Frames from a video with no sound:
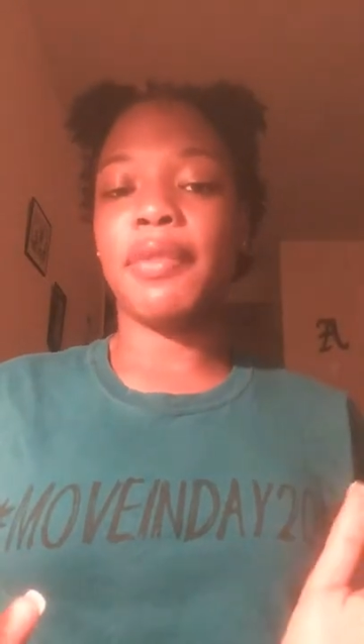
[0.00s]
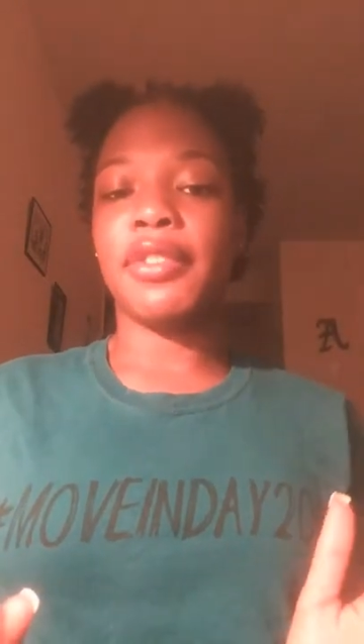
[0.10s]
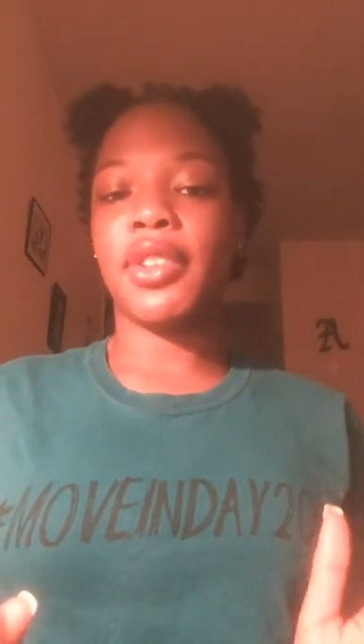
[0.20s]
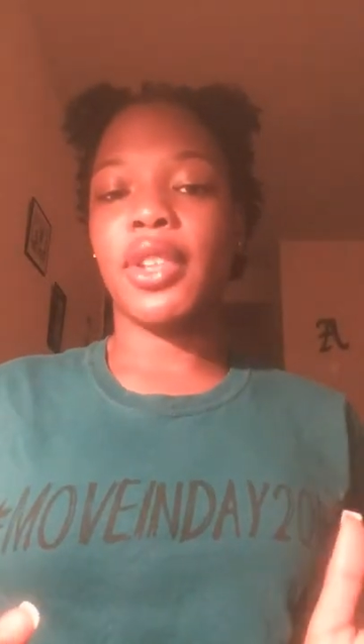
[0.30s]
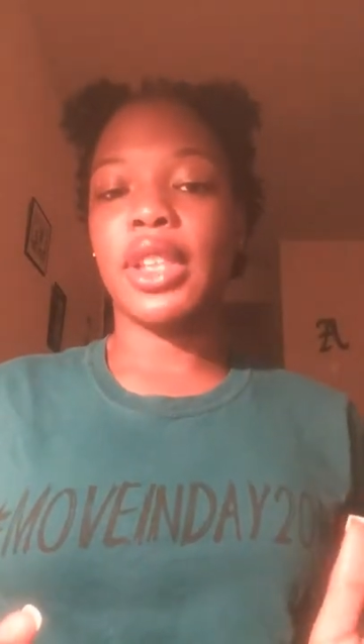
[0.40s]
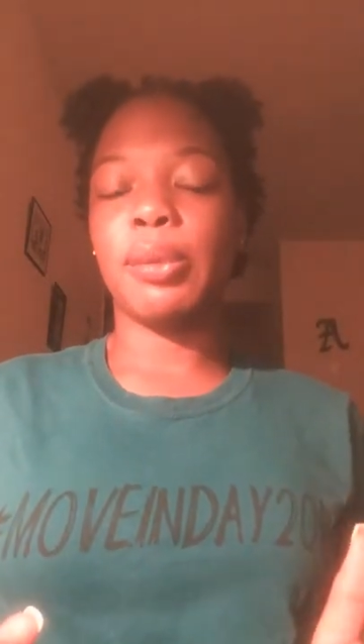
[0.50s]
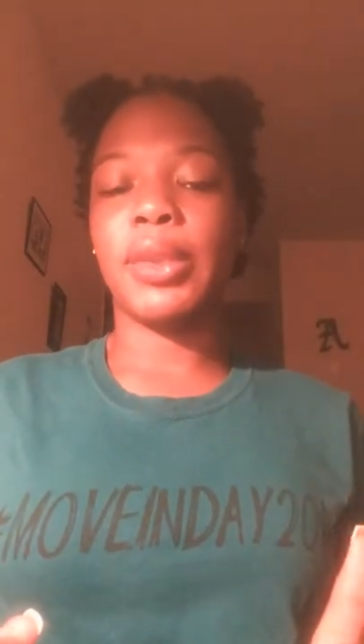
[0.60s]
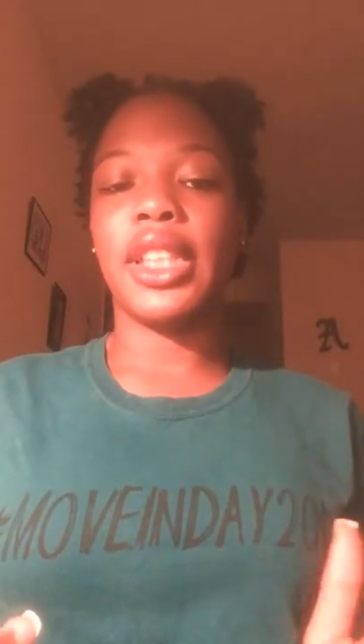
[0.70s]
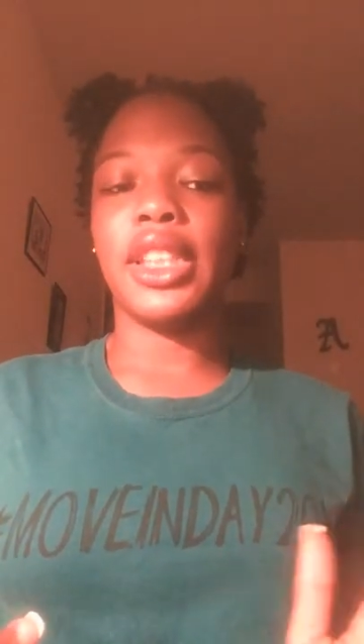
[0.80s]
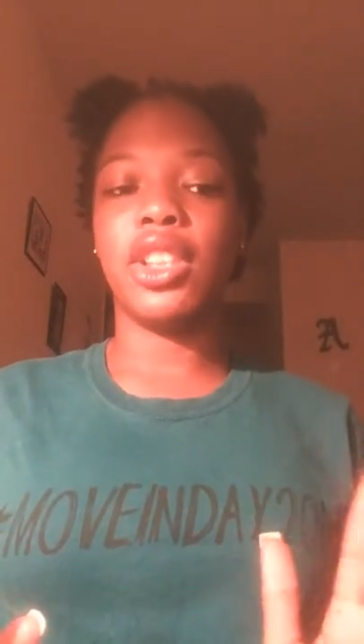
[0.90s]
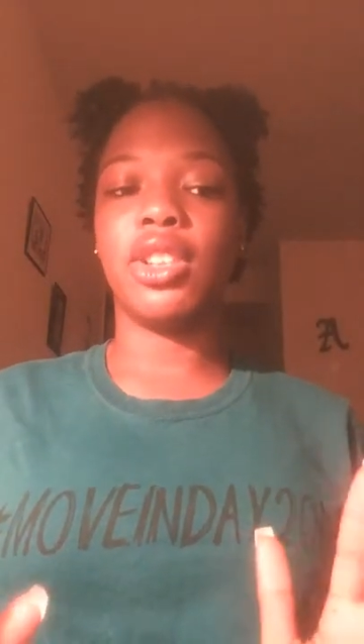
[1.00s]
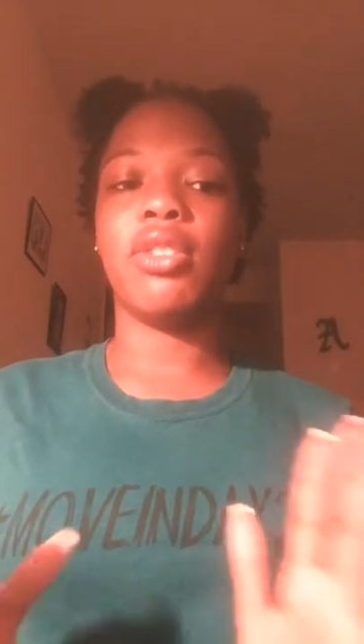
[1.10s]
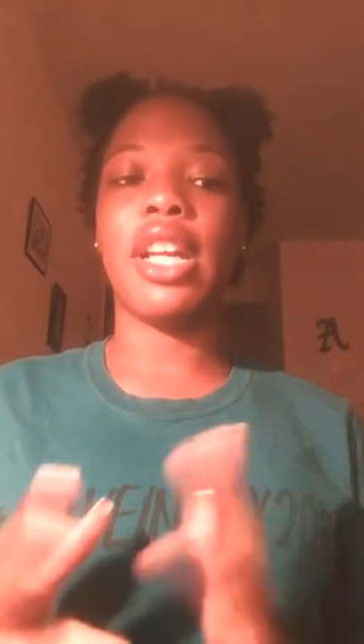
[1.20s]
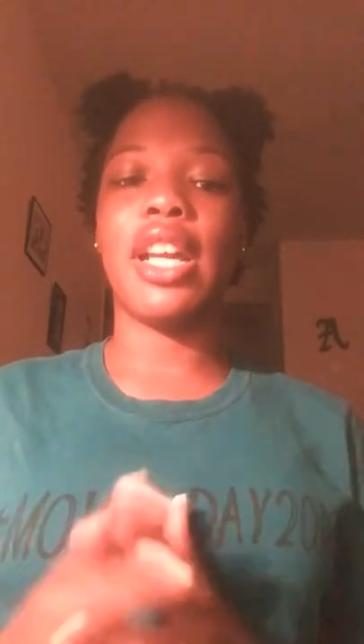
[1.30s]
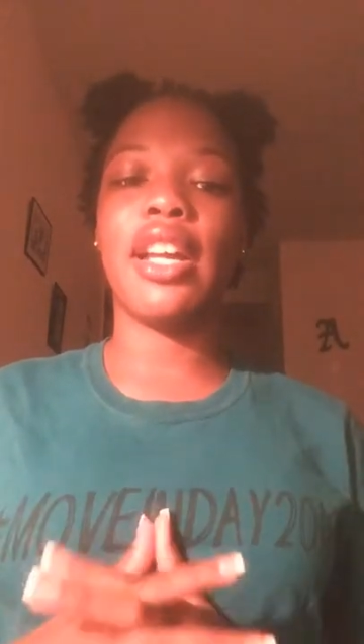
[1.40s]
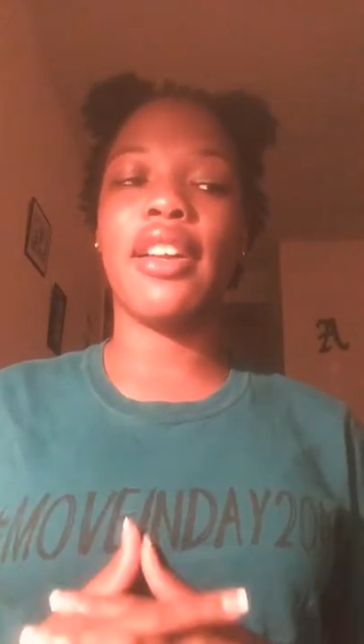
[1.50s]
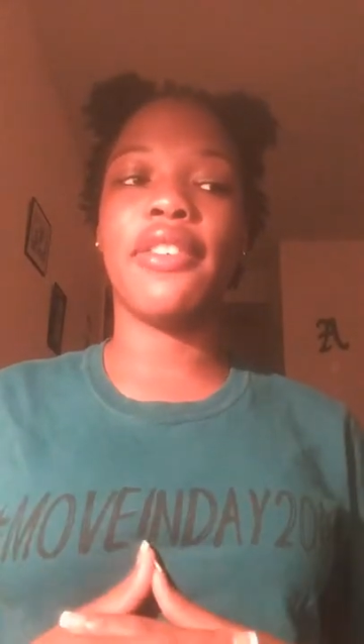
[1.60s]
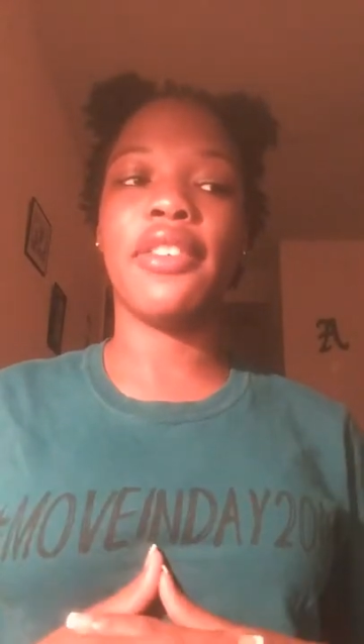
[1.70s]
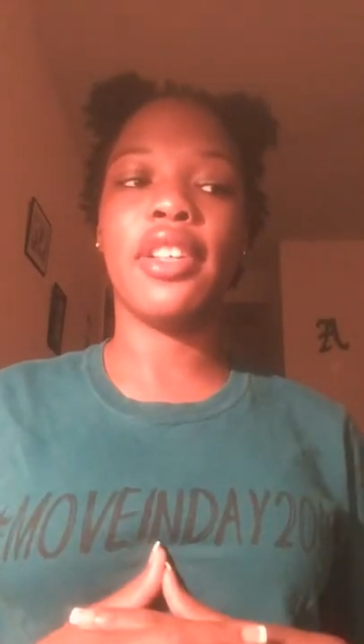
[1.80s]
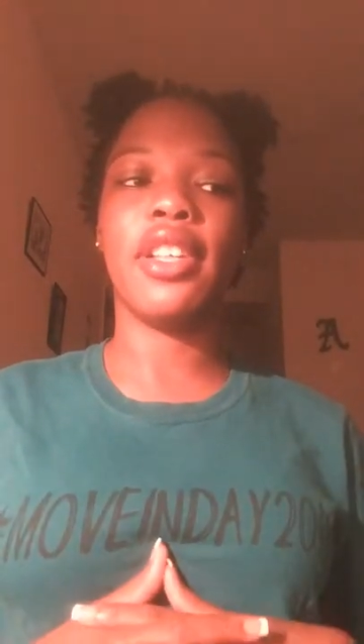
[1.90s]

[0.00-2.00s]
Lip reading: of course, but at least you have